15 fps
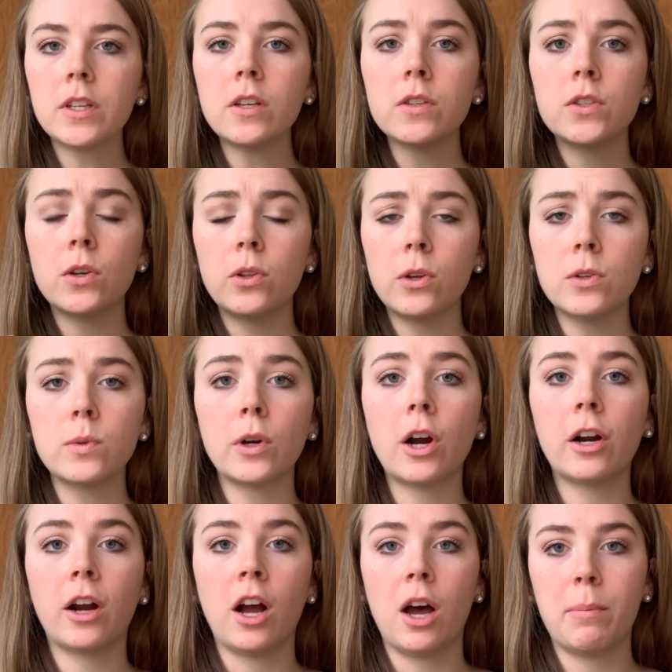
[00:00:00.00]
So those are
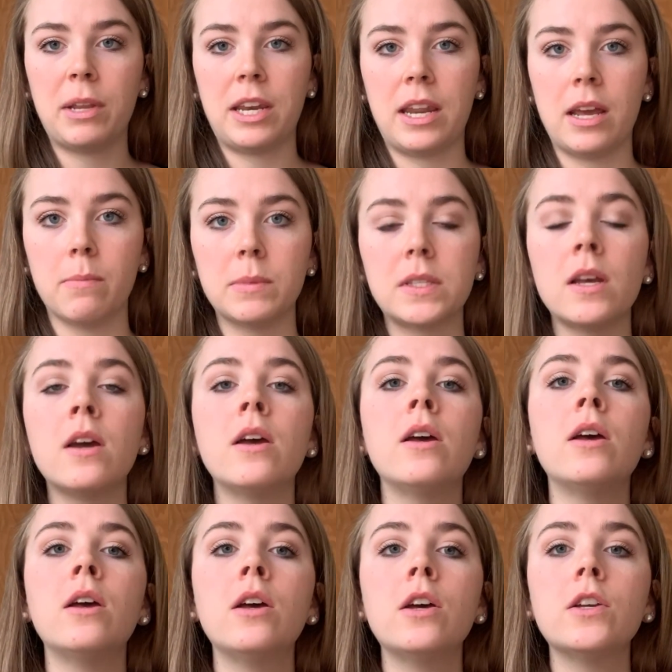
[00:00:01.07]
our homonyms.
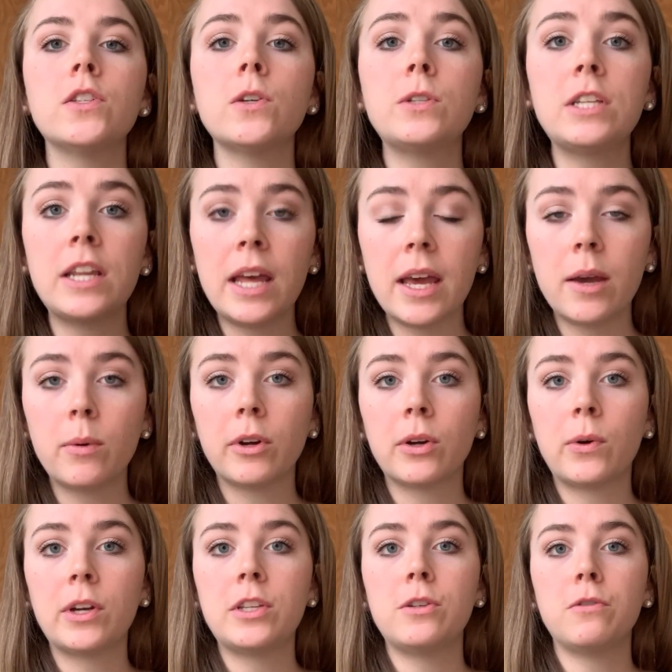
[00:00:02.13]
So today we're
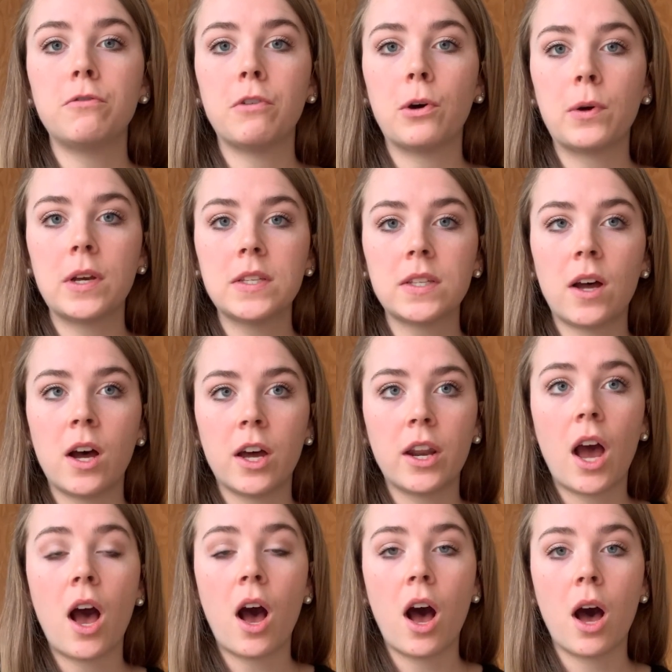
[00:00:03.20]
going to focus on
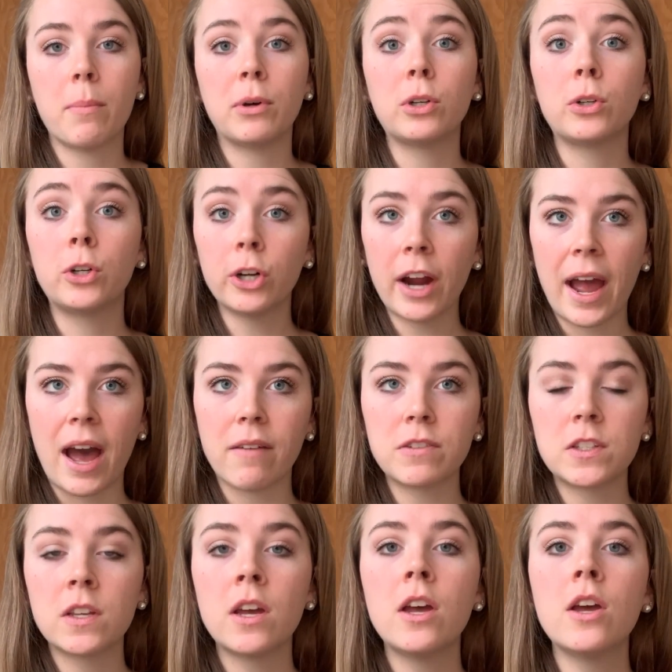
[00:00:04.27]

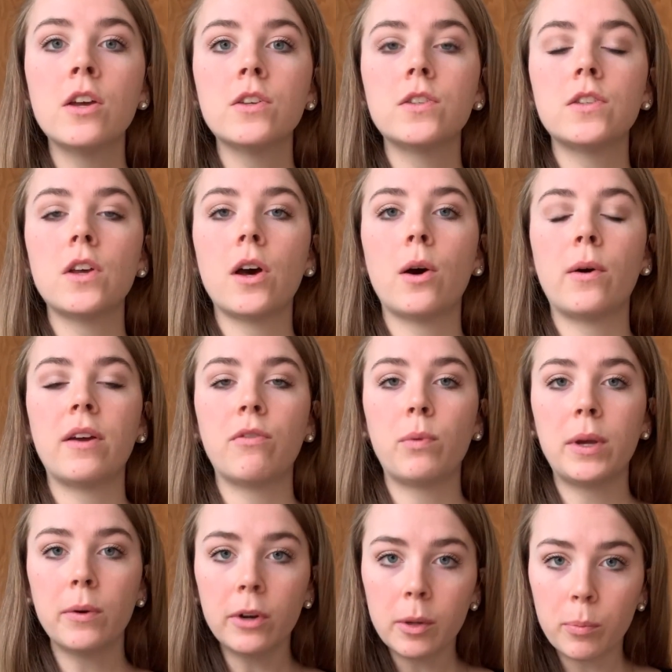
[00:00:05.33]
homographs. So if
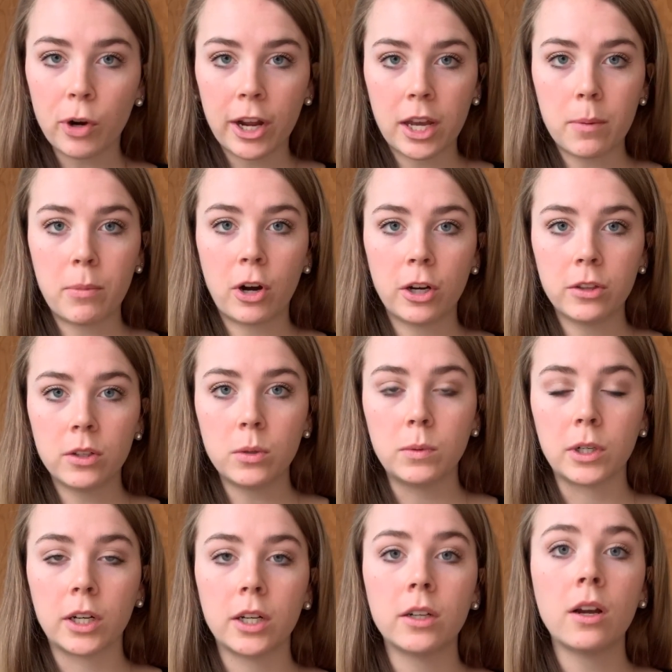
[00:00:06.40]
we were to break apart the
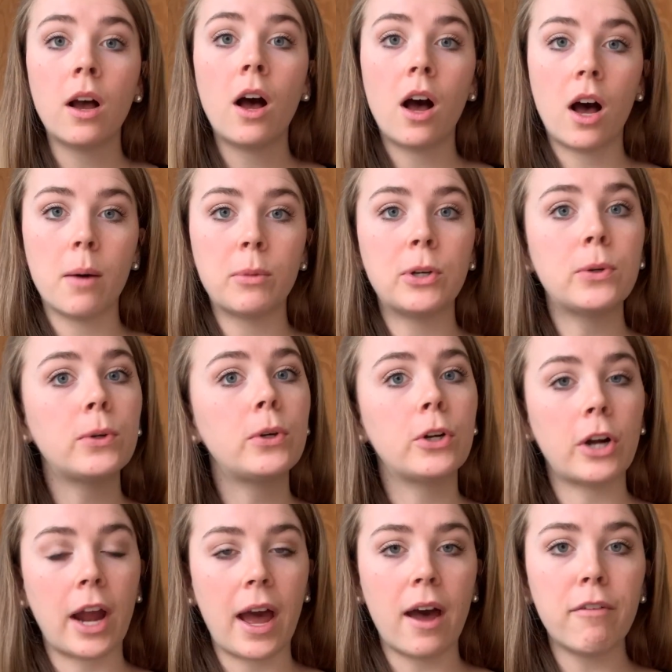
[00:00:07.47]
word
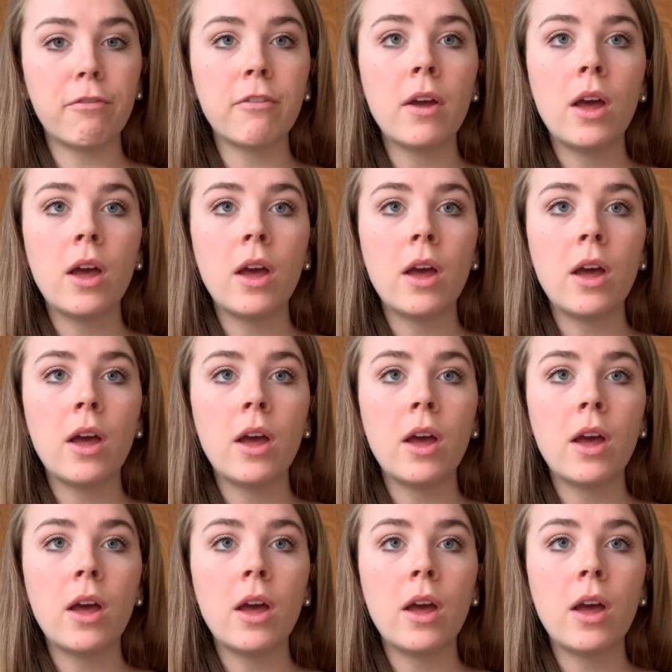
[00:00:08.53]
homograph,